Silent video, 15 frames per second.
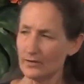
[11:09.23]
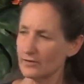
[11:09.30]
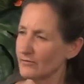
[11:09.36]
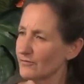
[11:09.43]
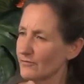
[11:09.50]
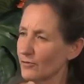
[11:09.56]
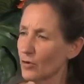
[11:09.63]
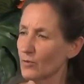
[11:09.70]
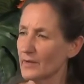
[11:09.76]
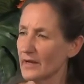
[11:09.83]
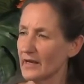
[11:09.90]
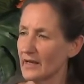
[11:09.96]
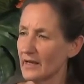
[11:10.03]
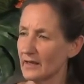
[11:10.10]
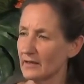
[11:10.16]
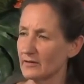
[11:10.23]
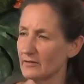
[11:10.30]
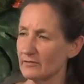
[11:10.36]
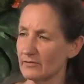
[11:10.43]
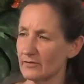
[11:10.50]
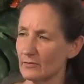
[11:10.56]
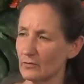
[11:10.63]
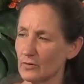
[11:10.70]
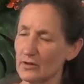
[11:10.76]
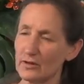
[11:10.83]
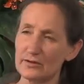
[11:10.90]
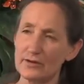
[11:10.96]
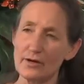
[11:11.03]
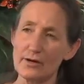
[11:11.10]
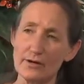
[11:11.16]
the former head of the
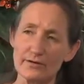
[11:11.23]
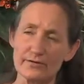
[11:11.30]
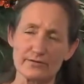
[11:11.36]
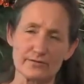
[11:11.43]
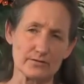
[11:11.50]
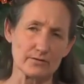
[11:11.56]
World Health